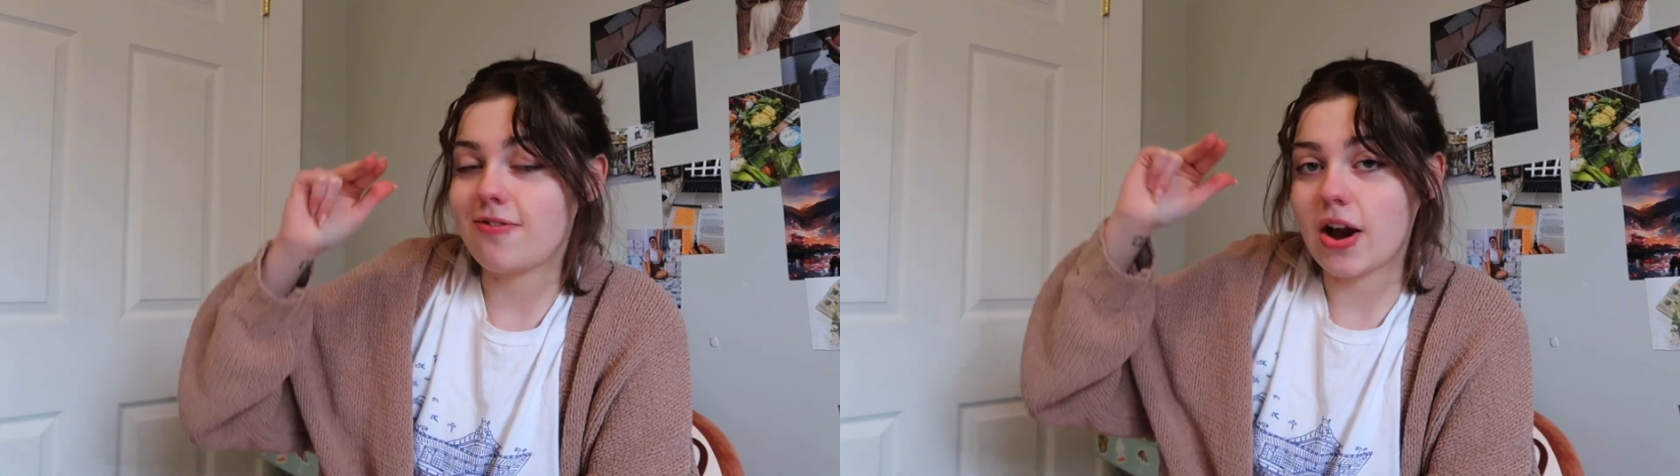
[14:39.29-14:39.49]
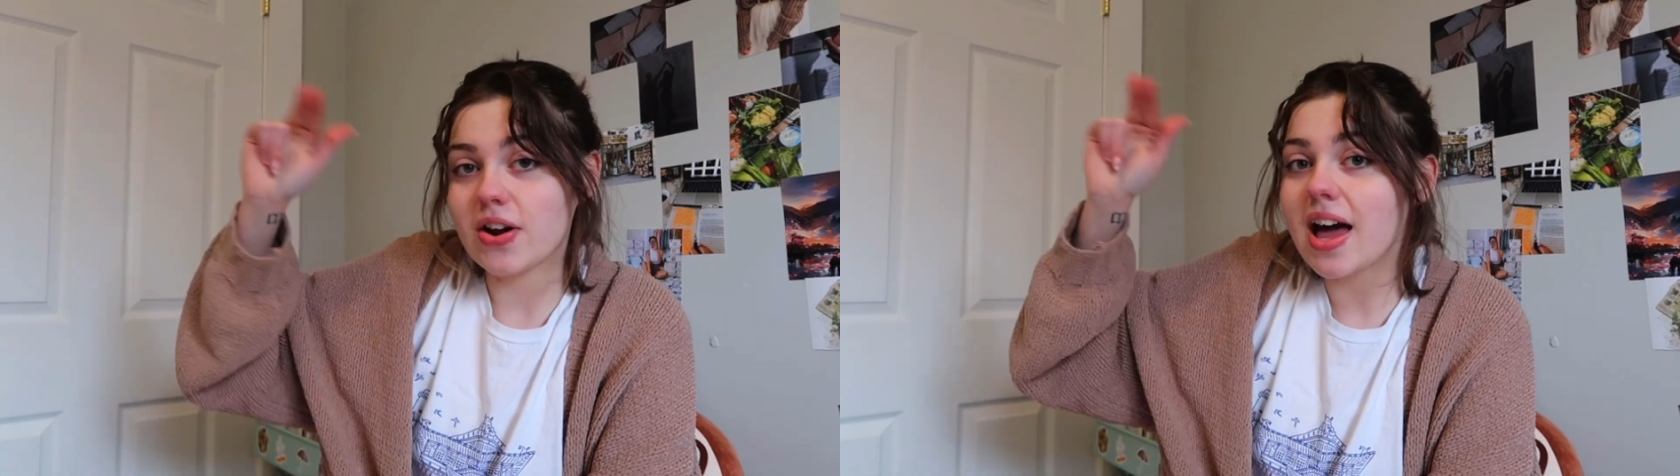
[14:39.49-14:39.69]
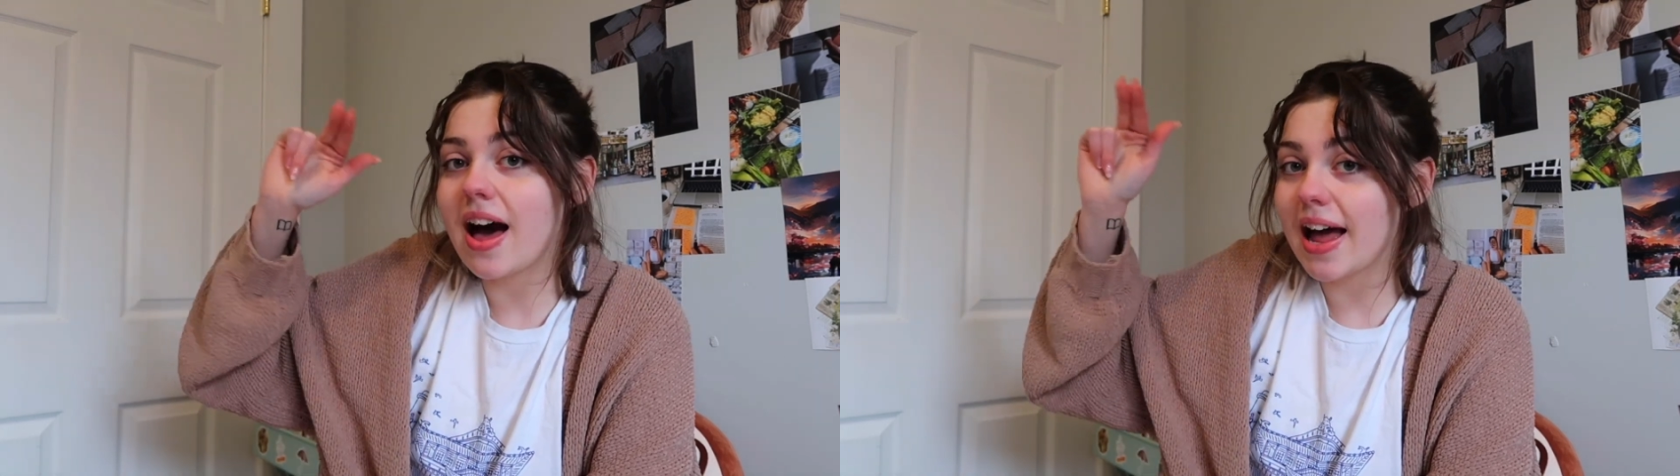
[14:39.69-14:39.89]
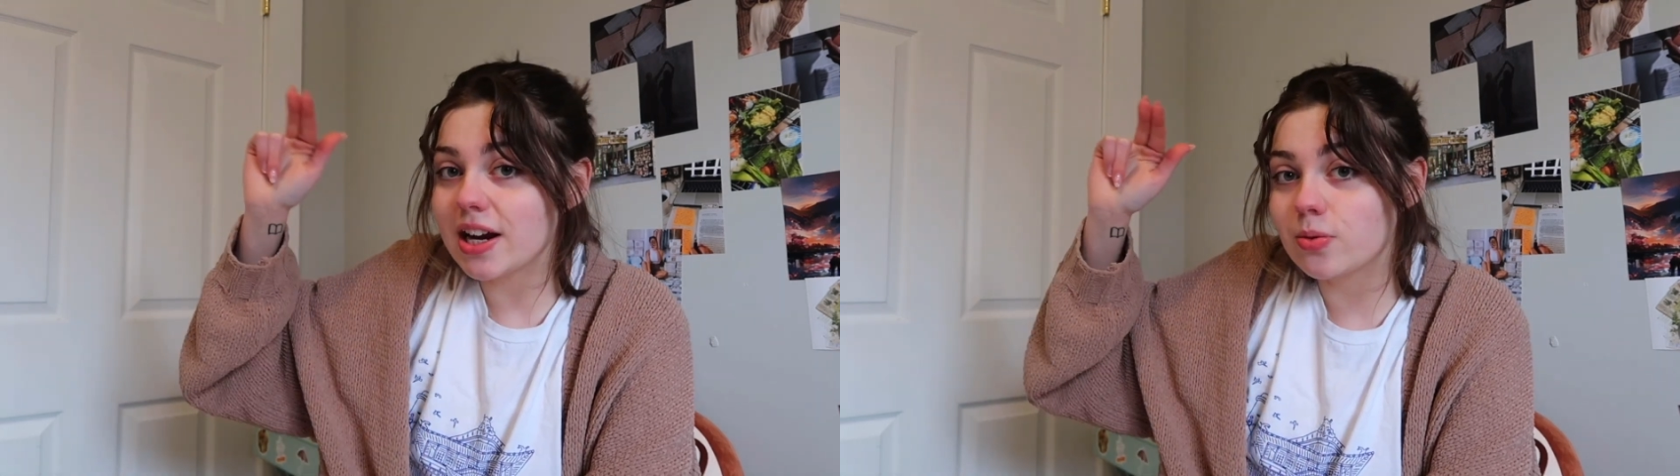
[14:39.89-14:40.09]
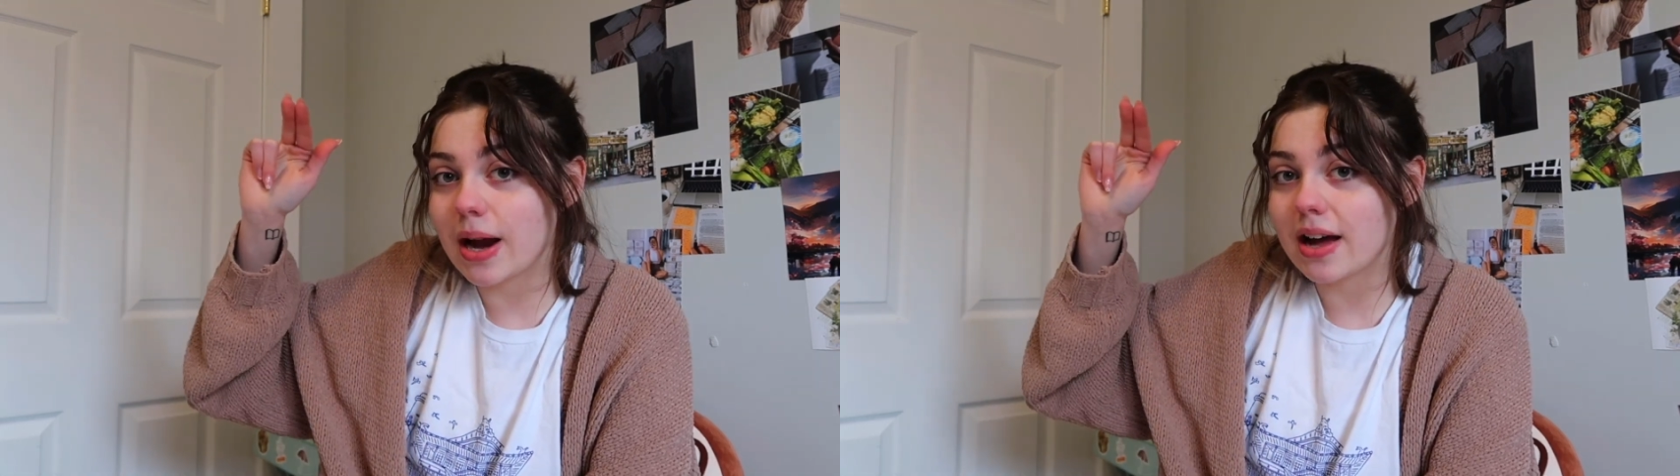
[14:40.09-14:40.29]
very high
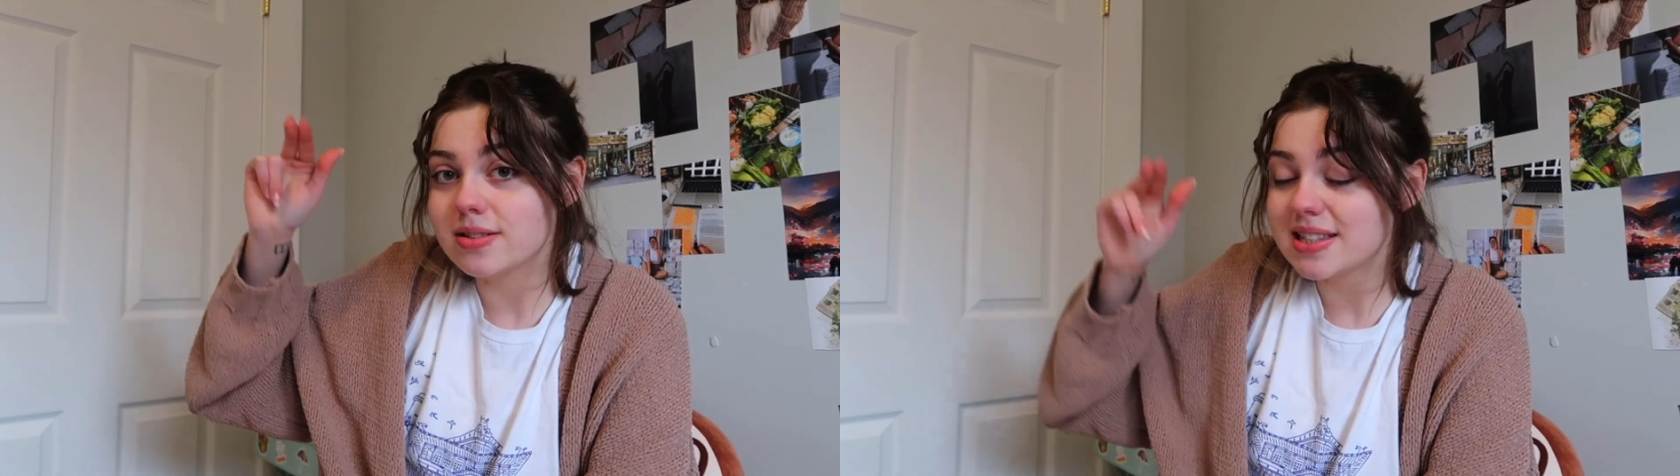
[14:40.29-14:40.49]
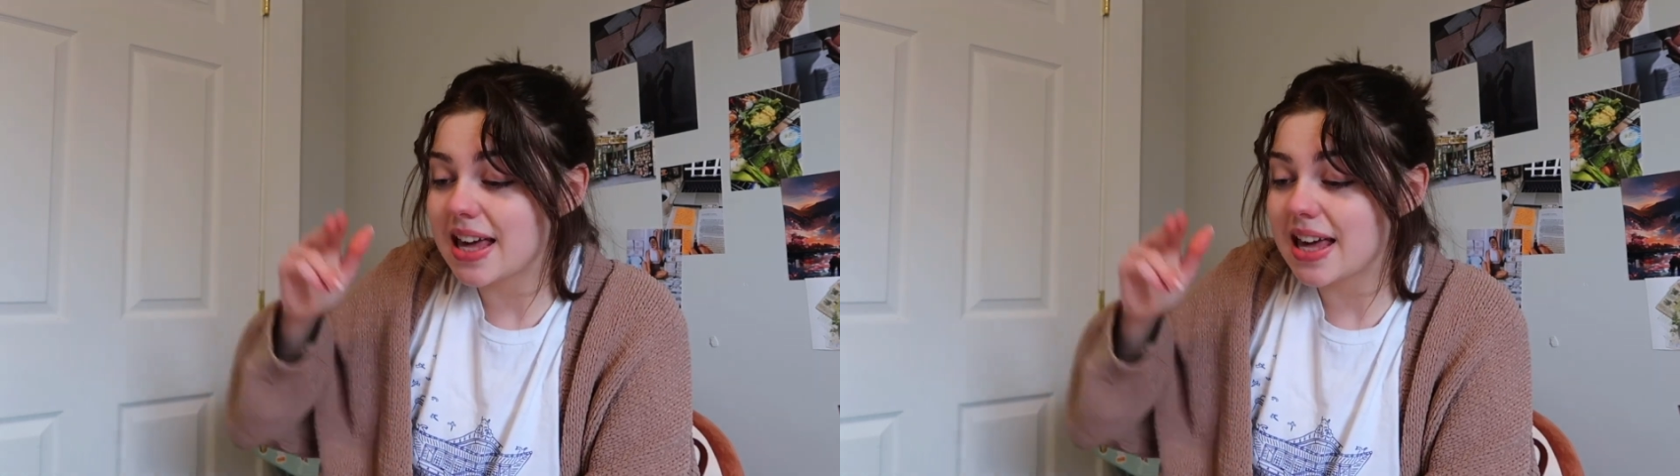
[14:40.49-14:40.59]
grounds,